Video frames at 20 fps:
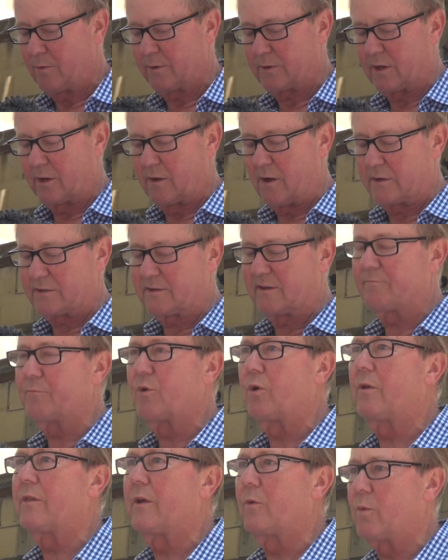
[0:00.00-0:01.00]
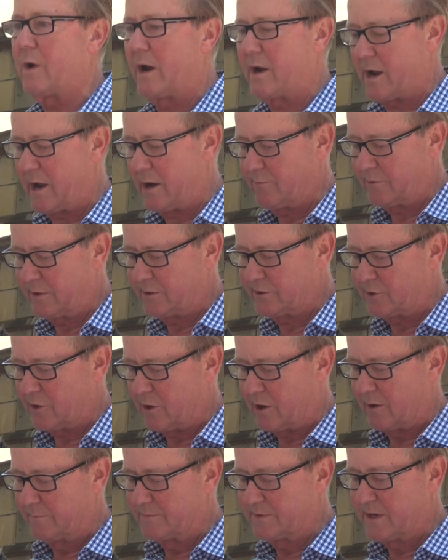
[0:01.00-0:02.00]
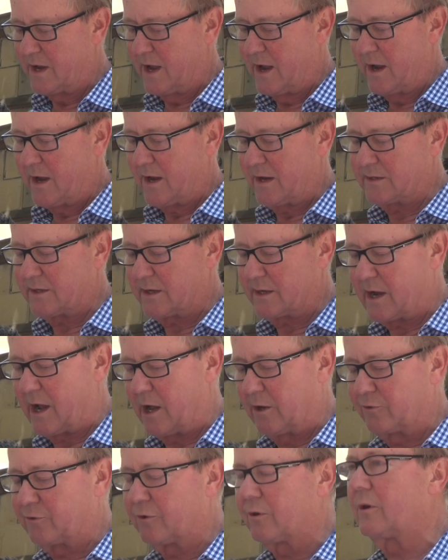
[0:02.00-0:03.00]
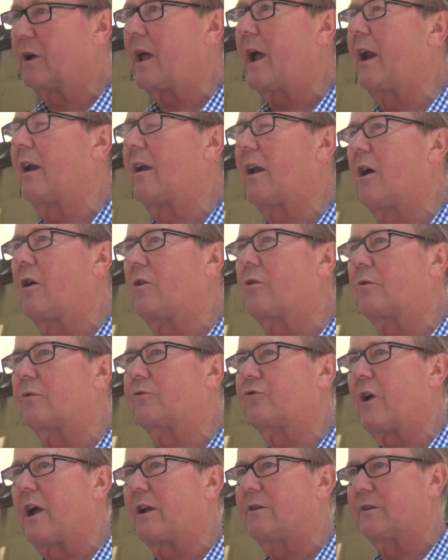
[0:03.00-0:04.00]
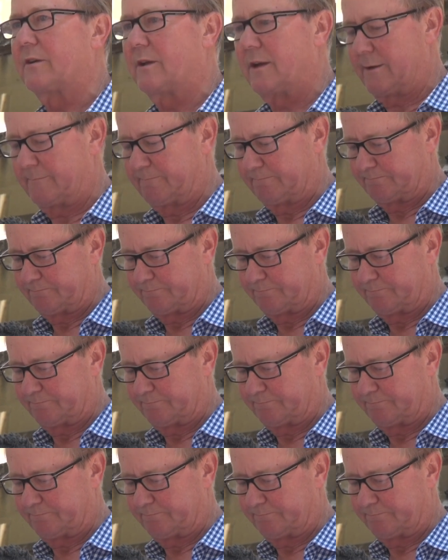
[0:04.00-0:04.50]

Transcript: with the loss of more than 100 jobs, is a cultural and local tragedy.